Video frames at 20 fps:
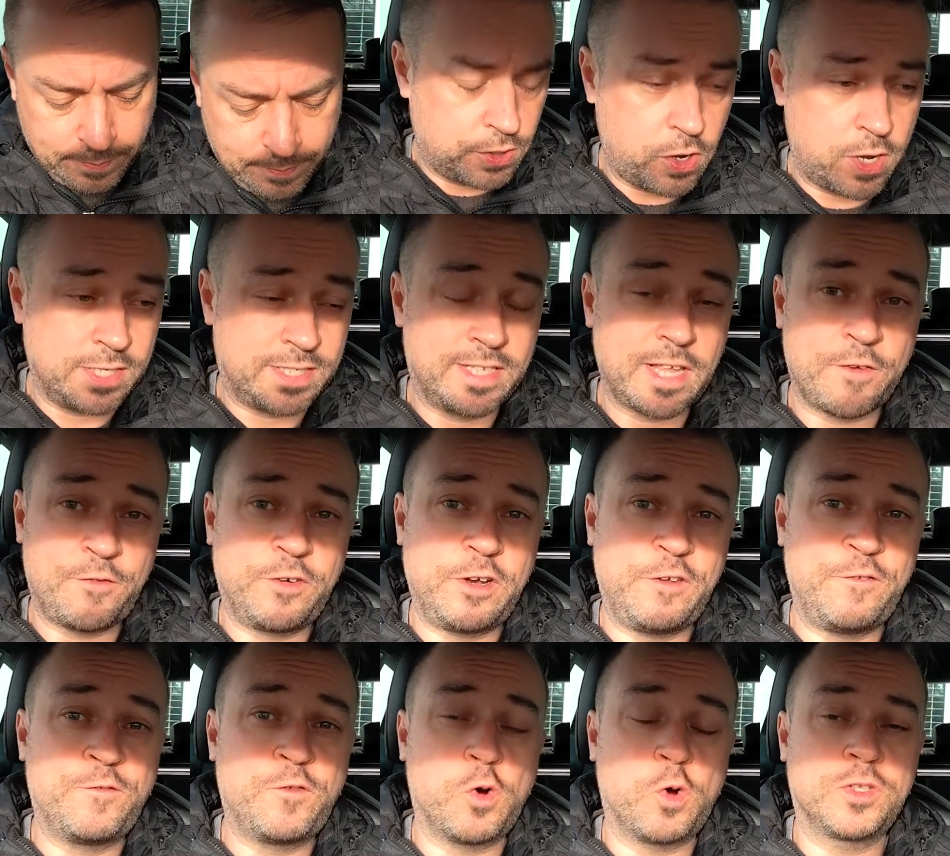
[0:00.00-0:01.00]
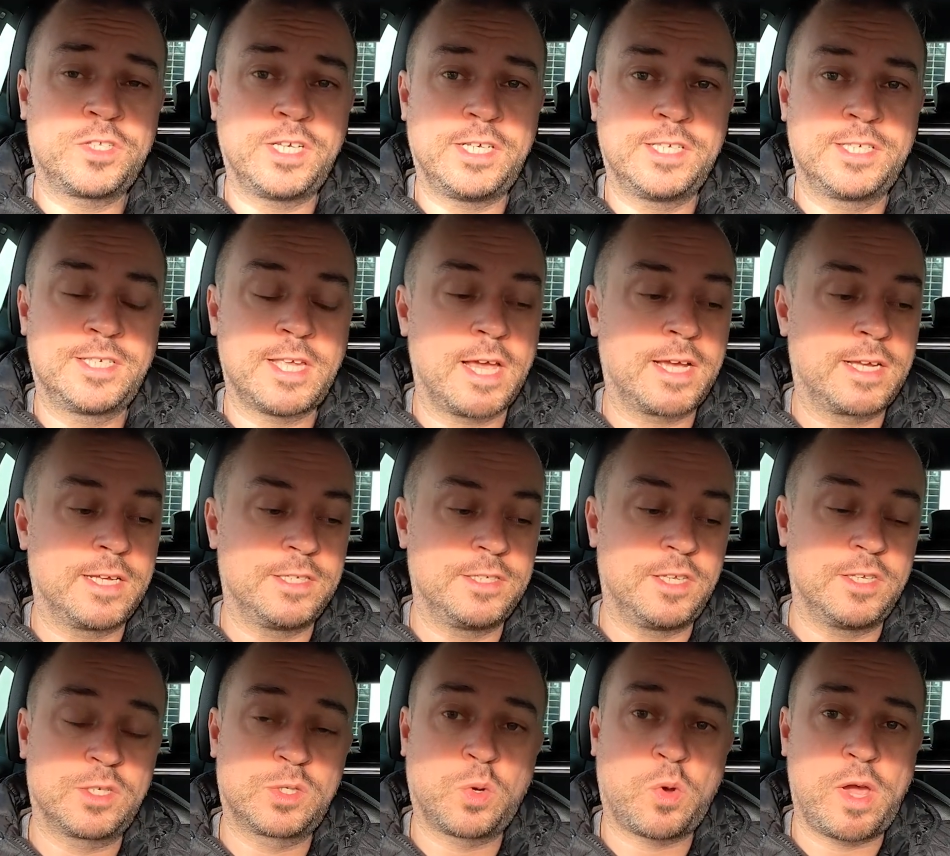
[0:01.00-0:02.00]
So it's definitely 14 seconds
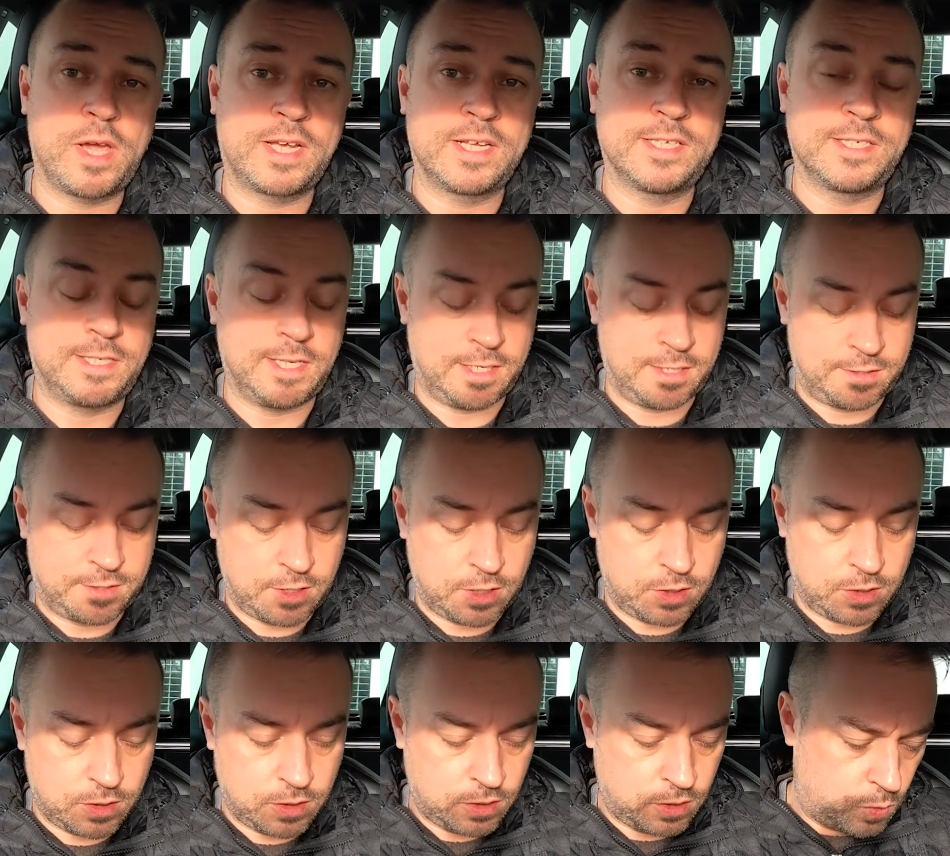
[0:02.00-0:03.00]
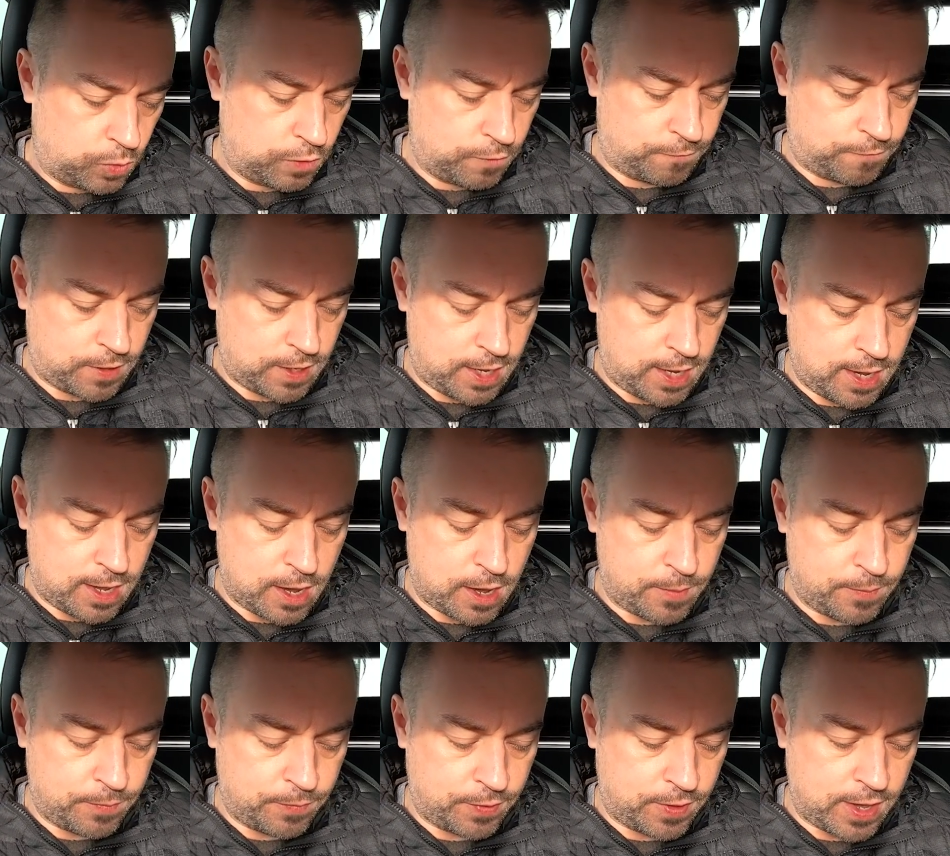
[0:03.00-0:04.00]
is quite consistent with the
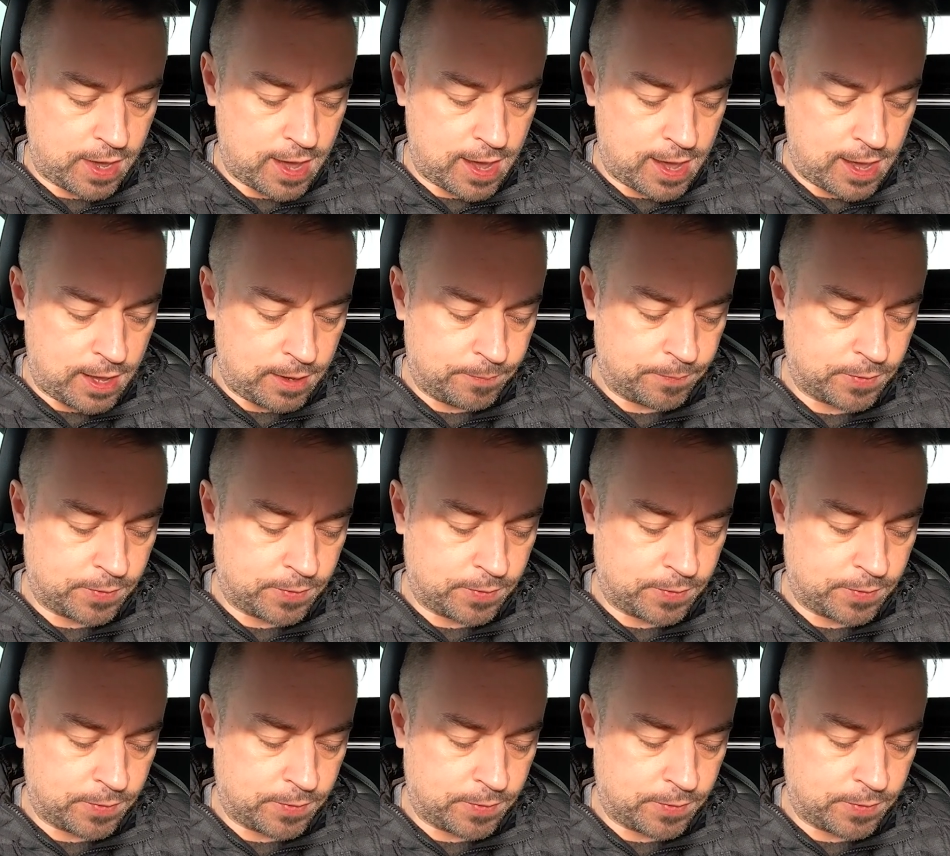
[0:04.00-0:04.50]
Air